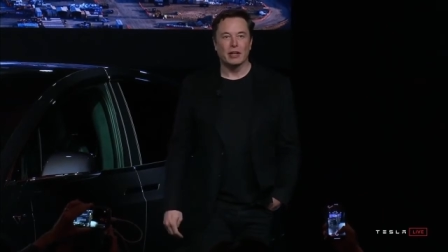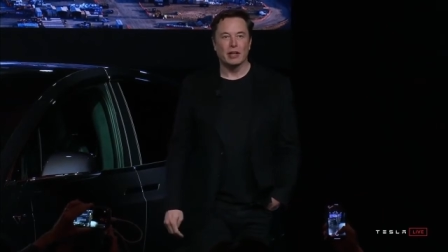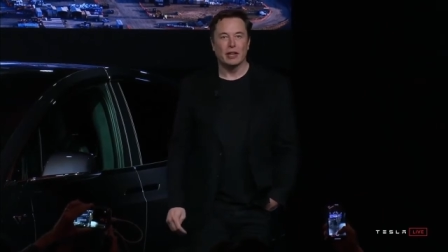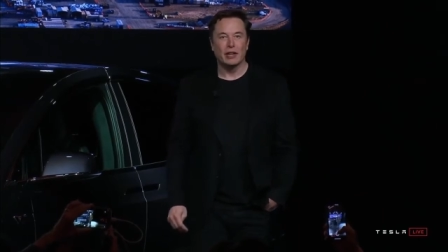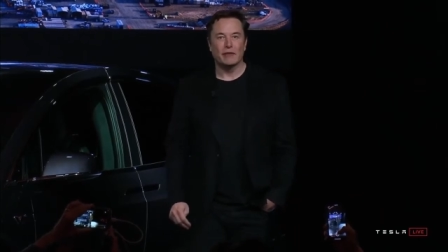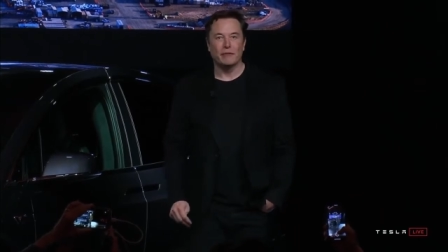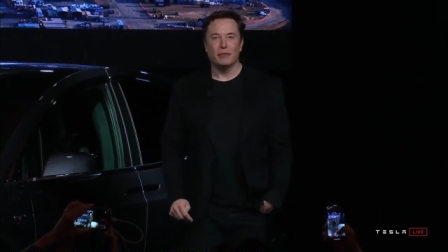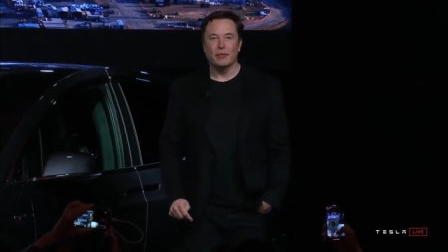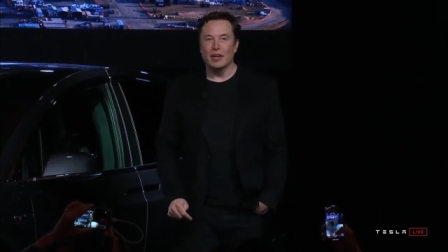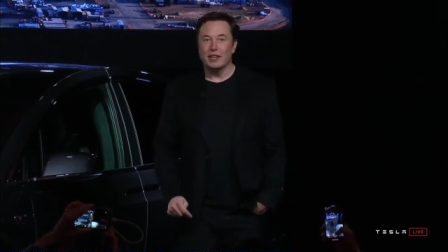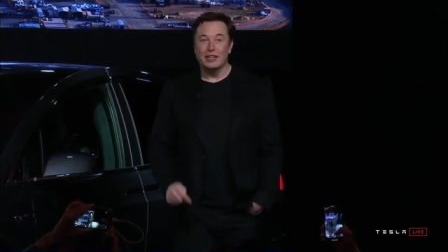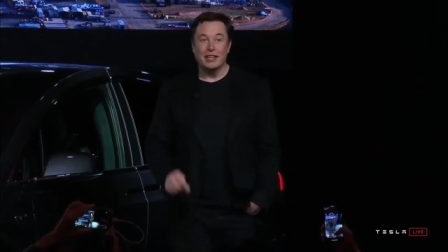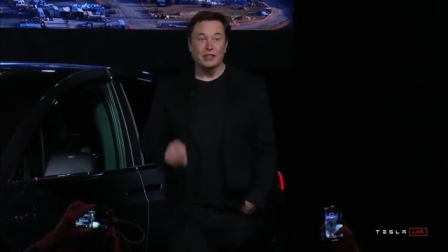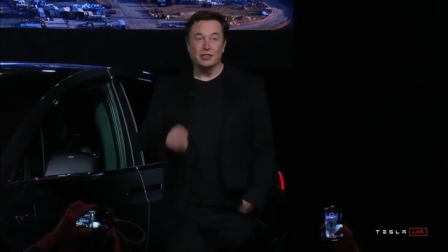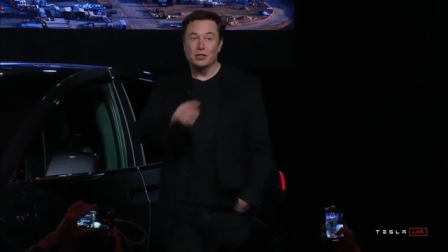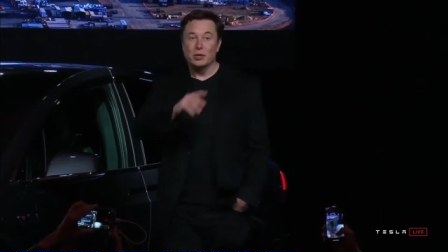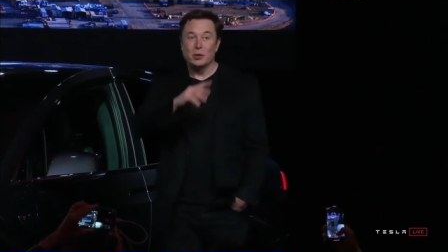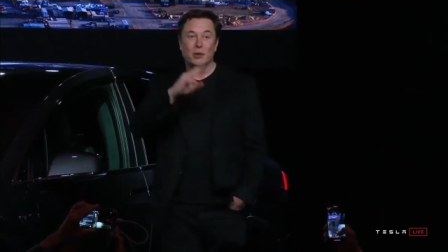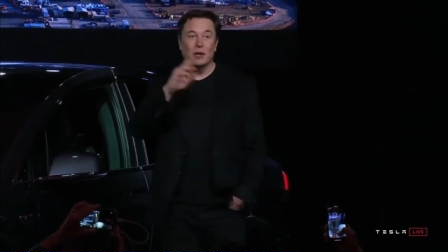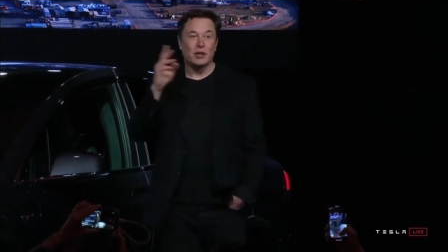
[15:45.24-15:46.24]
Um, it
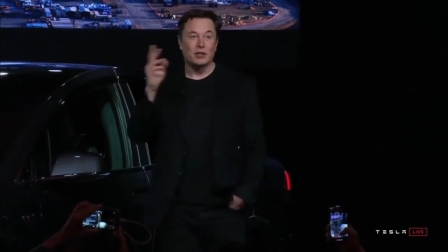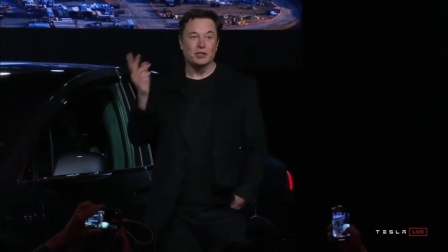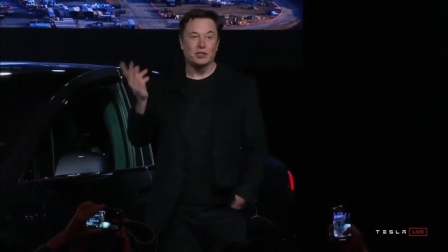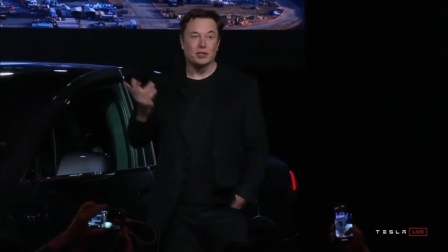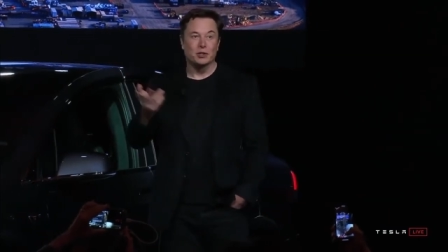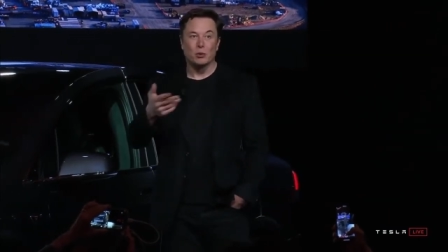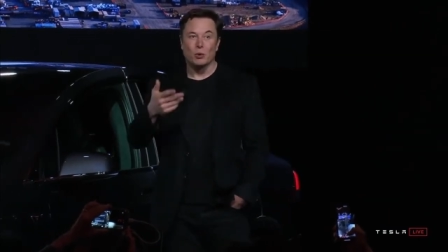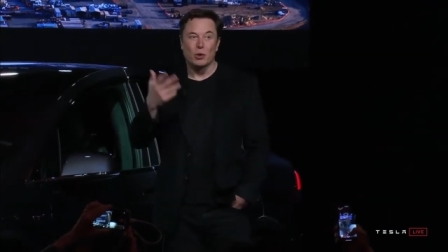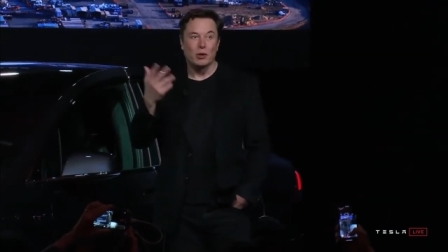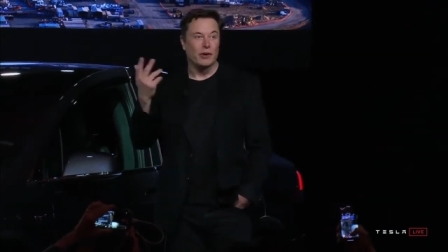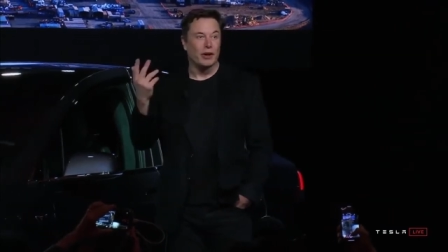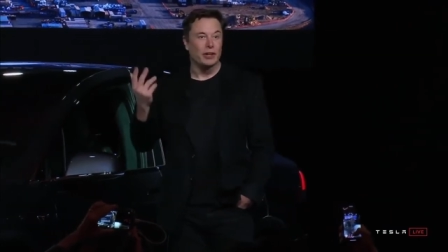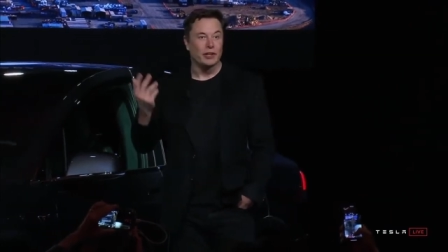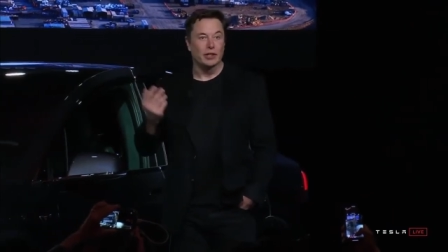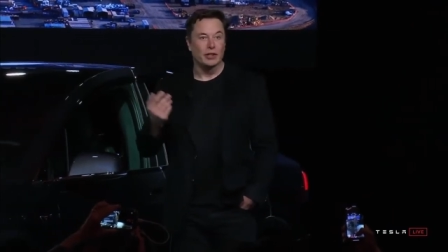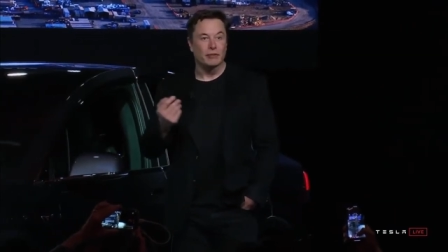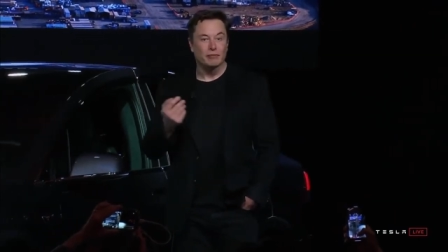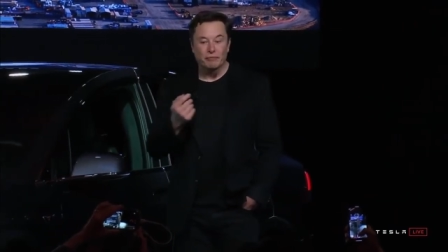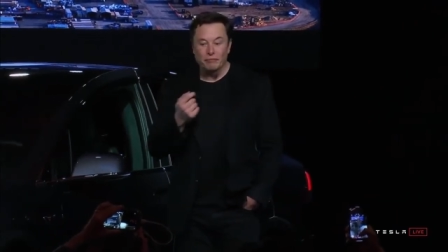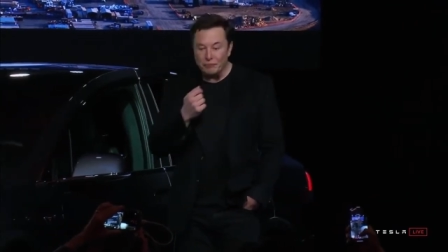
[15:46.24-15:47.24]
takes two hours just to walk around
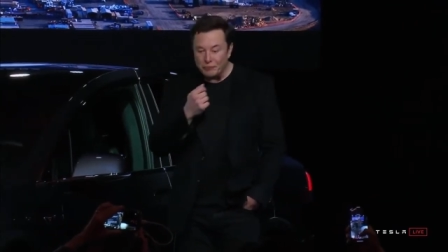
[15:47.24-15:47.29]
it.